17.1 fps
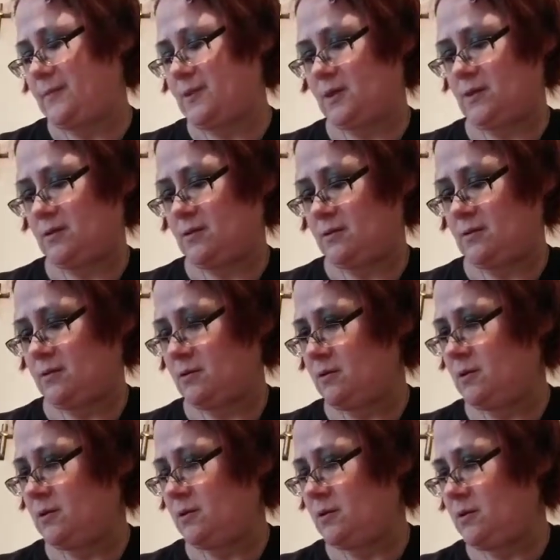
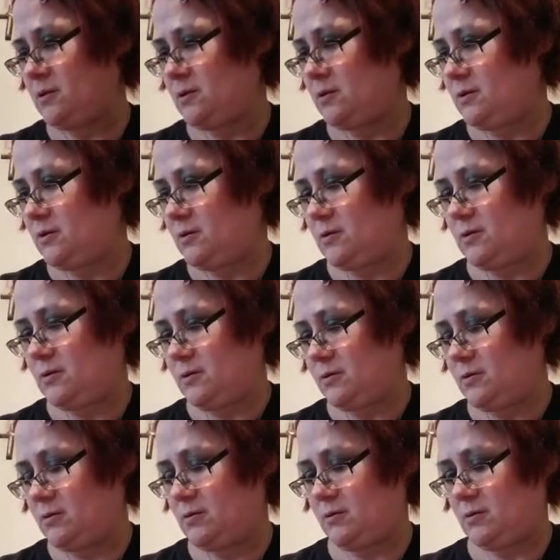
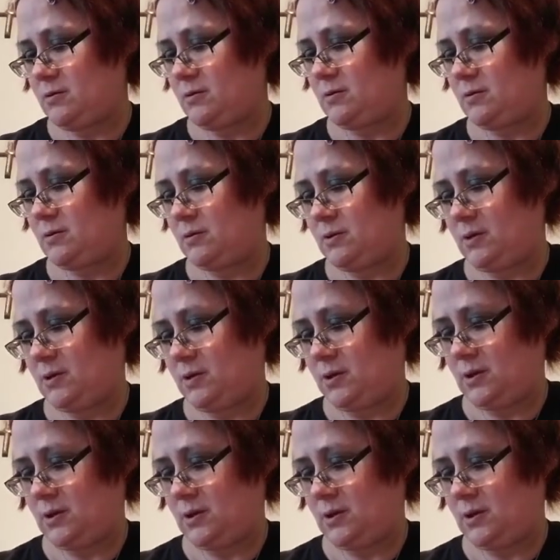No one is speaking in this clip.